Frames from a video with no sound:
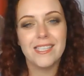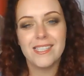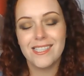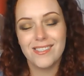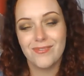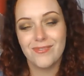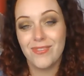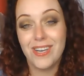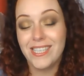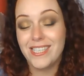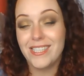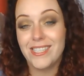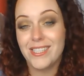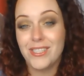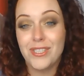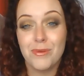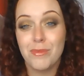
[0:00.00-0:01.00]
it just really
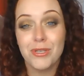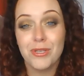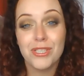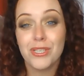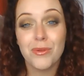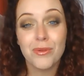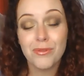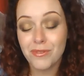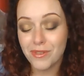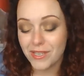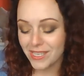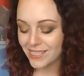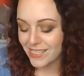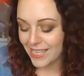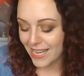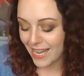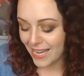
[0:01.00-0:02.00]
doesn't do much at all for
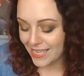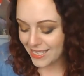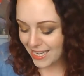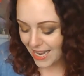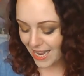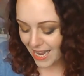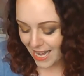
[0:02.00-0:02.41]
your skin.